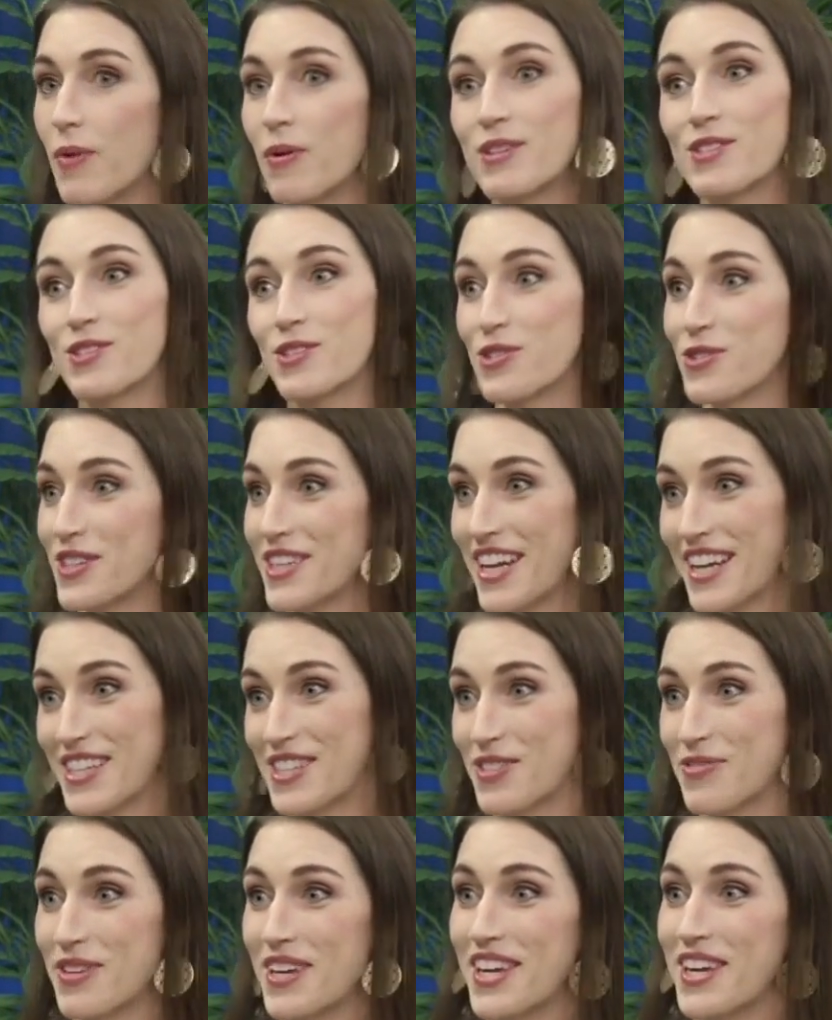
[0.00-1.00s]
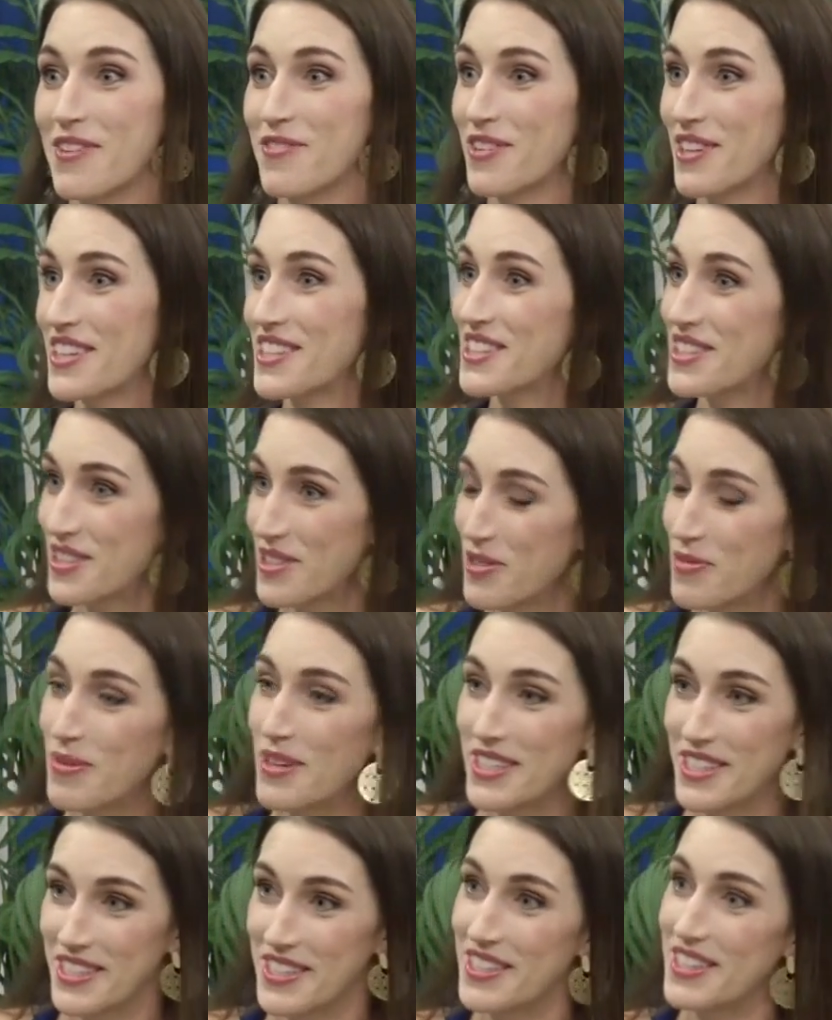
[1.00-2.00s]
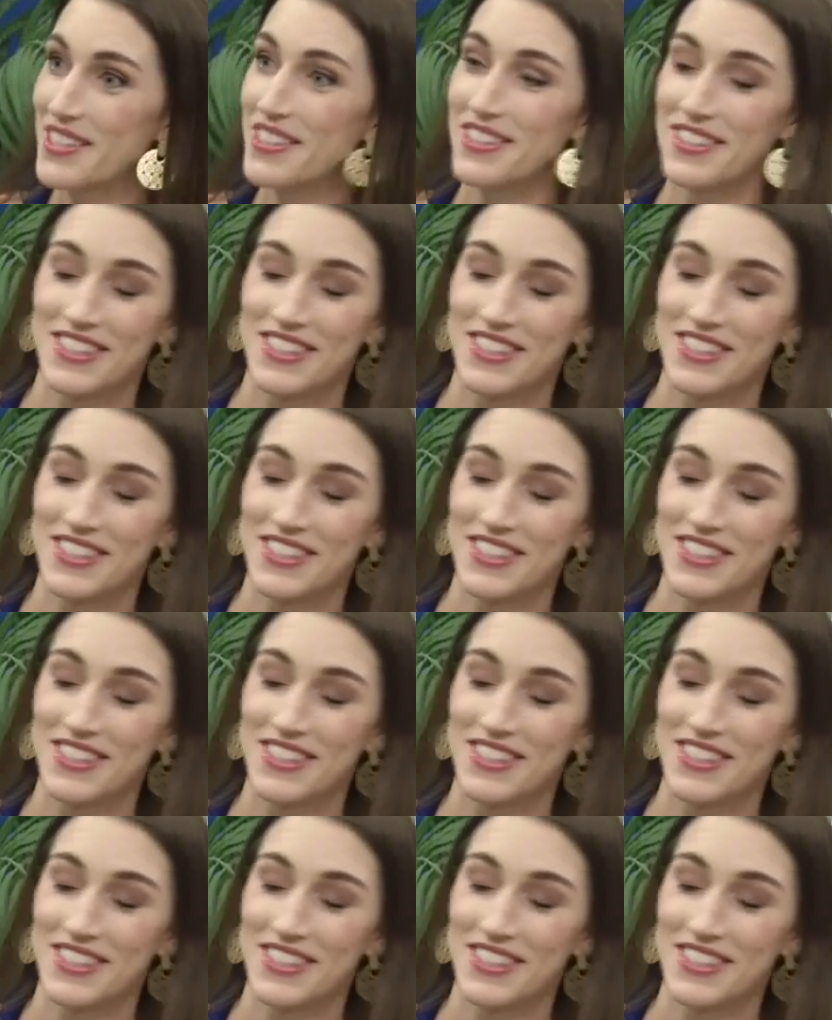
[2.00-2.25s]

I want surgery next week. Well, that's a little Honey, bit.